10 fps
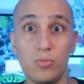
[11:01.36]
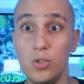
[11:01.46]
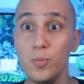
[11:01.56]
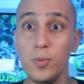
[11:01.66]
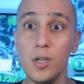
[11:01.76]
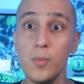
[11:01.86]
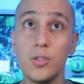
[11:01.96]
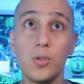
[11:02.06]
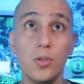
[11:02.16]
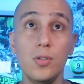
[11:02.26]
you're pretty
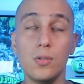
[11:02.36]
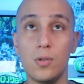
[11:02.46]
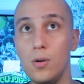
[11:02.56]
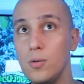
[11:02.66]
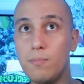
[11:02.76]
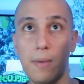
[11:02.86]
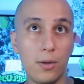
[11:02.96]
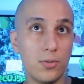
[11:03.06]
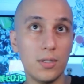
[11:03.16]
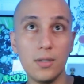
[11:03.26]
much good to go
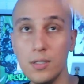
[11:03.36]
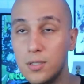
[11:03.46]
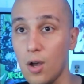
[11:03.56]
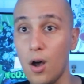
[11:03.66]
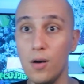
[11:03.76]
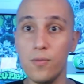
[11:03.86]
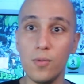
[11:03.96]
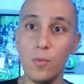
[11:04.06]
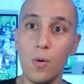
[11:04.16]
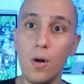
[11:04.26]
bouncing this
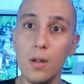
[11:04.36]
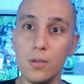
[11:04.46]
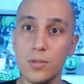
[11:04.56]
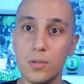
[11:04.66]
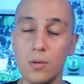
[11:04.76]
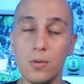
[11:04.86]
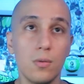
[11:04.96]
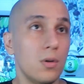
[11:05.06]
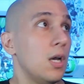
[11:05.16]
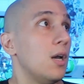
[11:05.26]
off a wall.
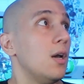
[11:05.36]
So